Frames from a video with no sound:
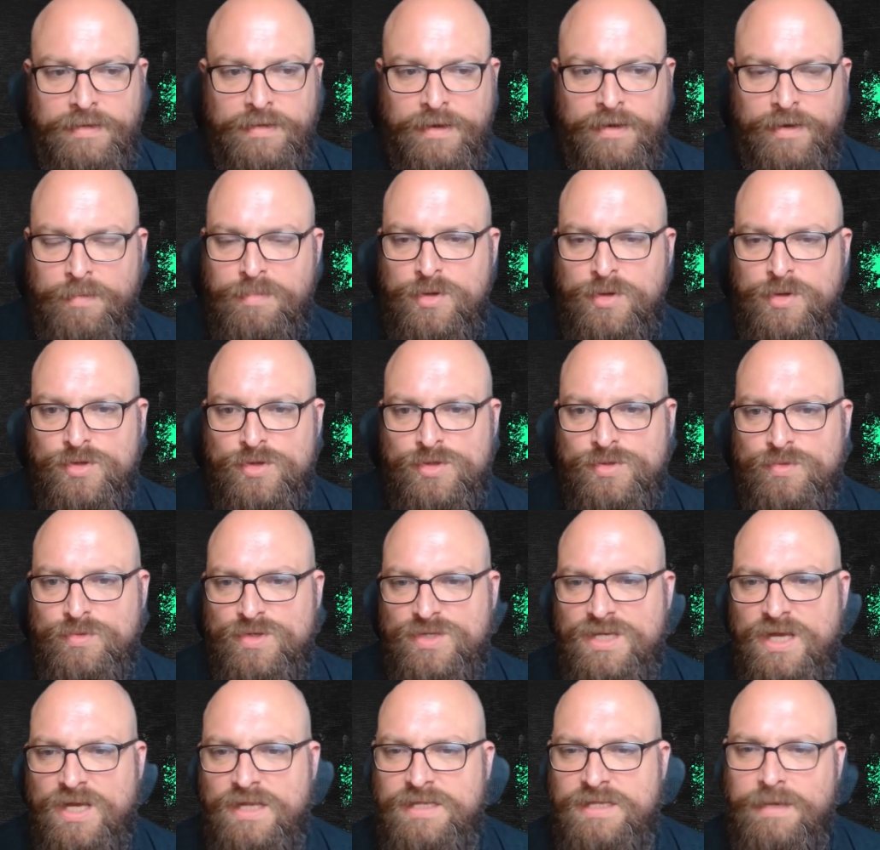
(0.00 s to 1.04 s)
their abuser will
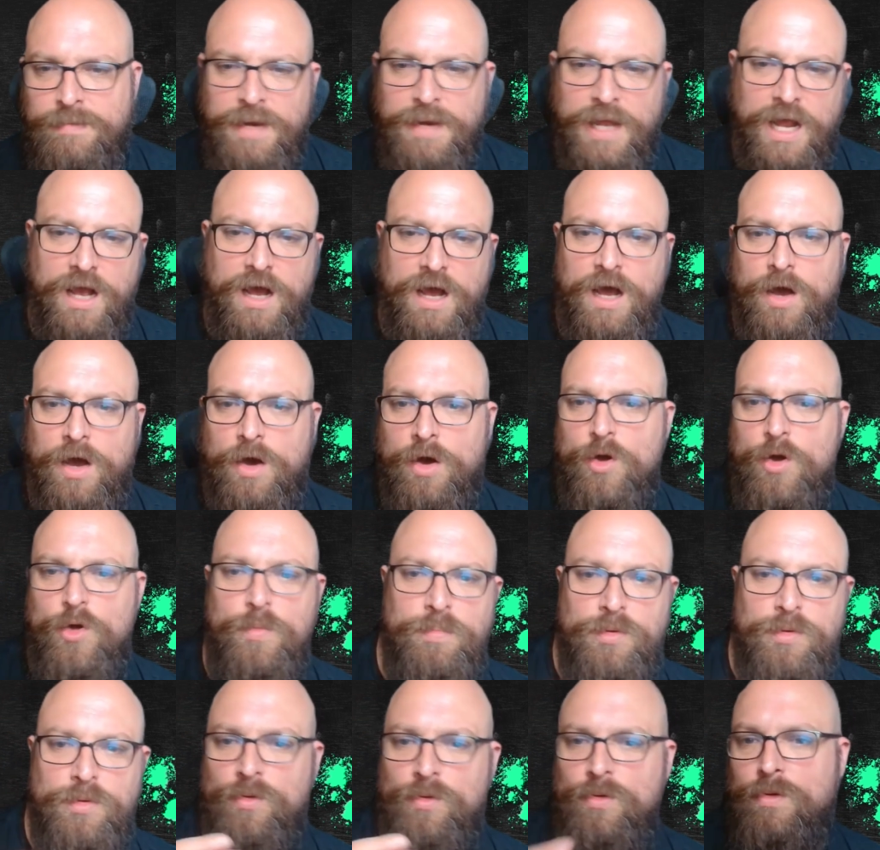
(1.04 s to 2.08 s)
say to them, like, I
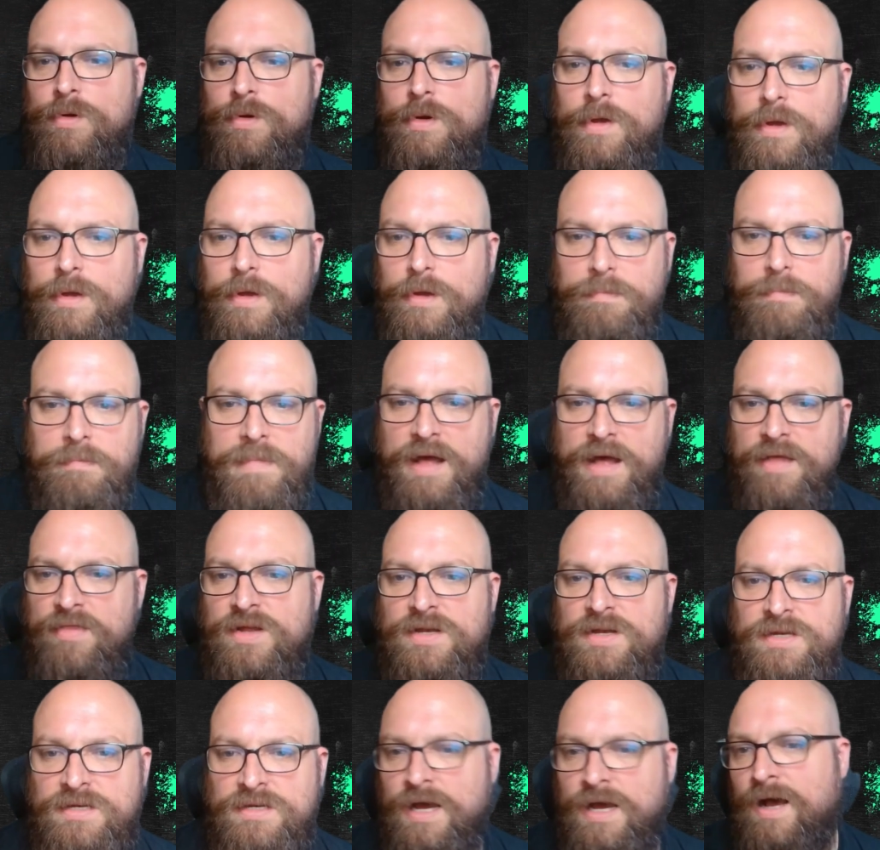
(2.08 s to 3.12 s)
hope your
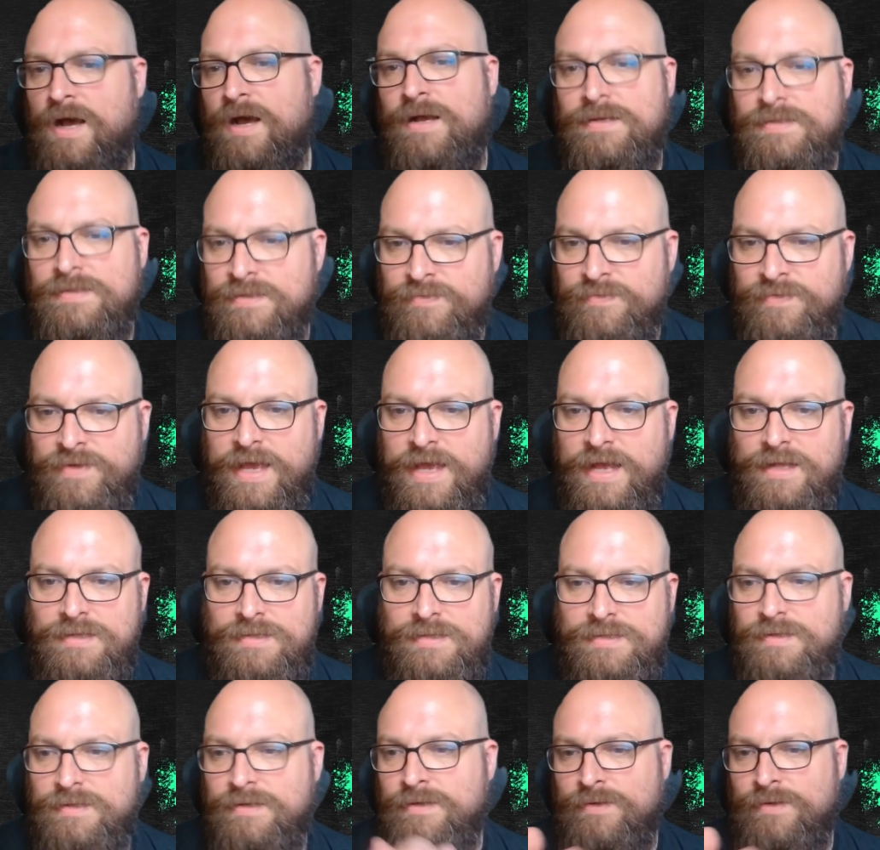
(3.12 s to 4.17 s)
mother dies of
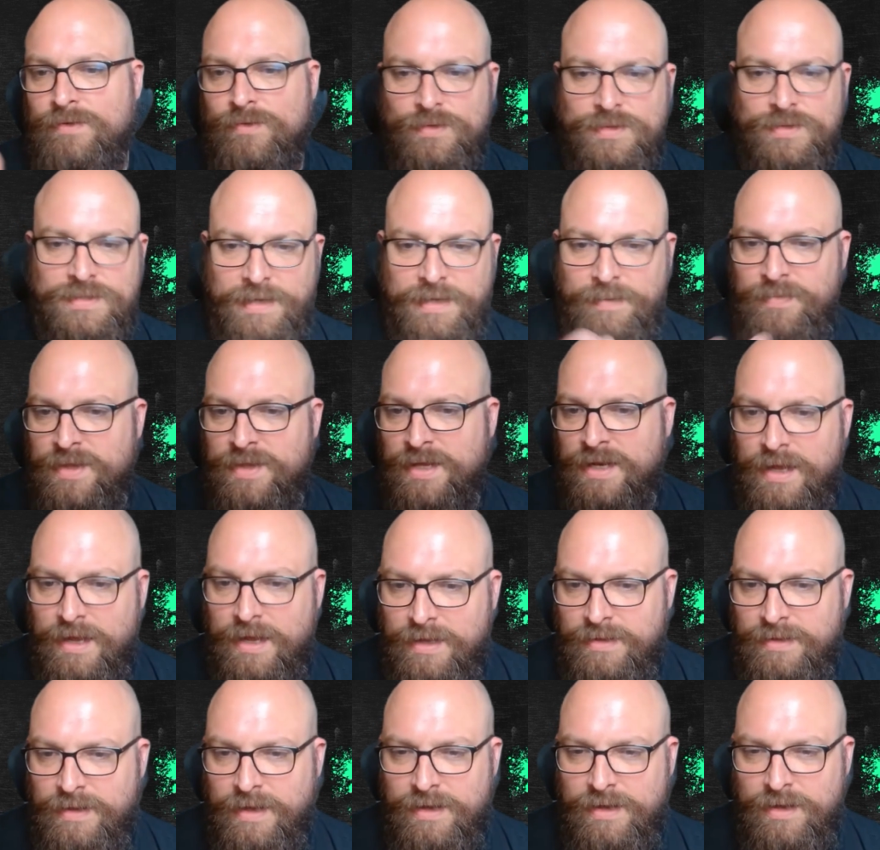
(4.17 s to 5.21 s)
cancer or something
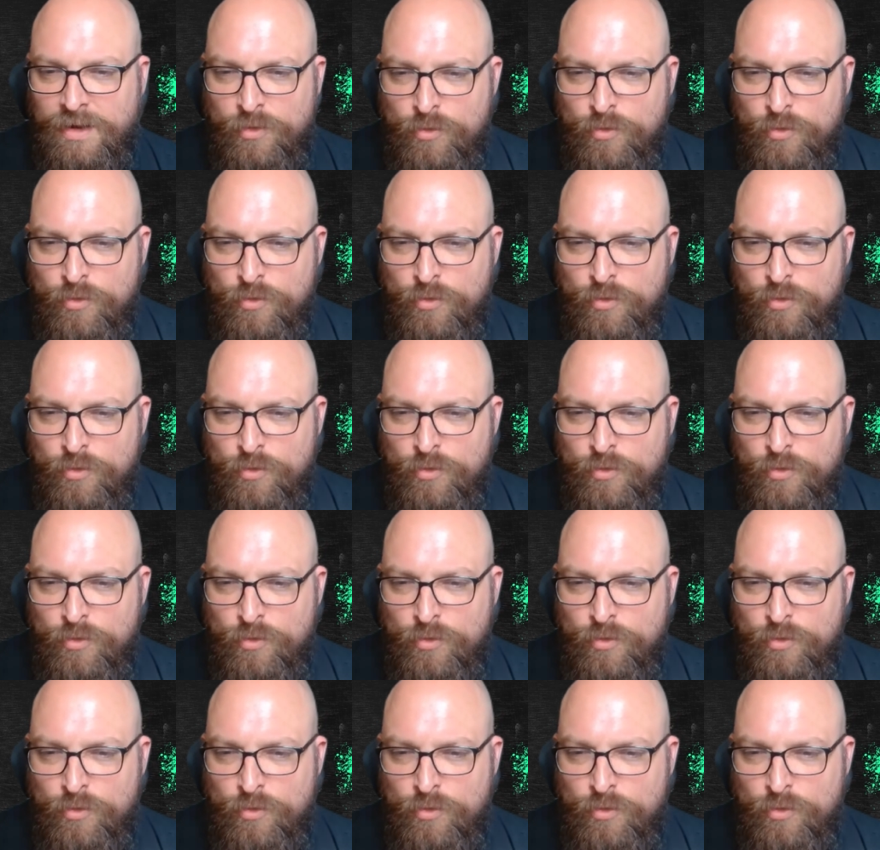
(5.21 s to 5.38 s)
like that.